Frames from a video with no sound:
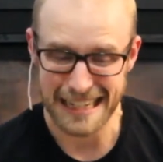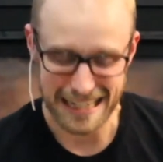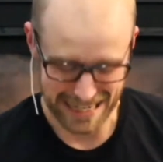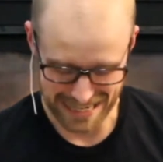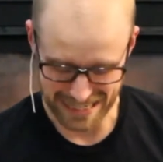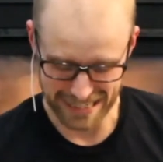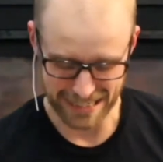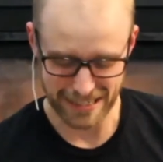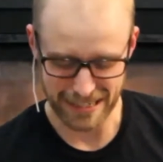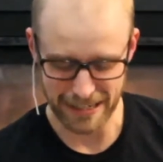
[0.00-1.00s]
and
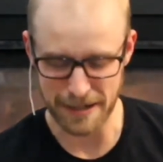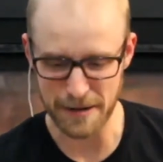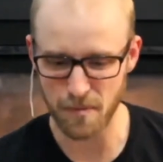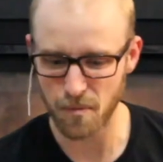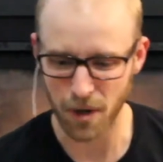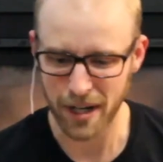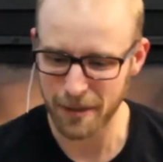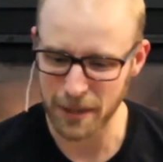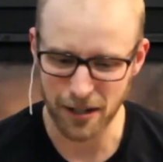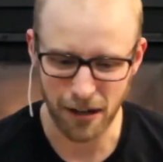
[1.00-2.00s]
um, we're going to
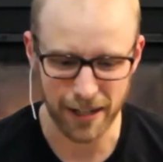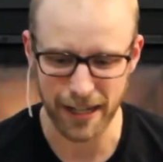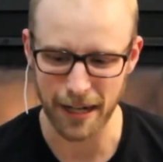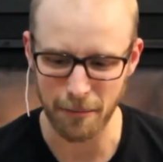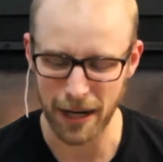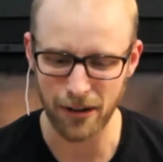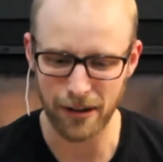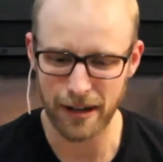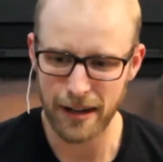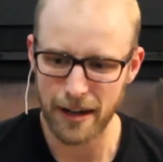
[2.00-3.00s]
be talking about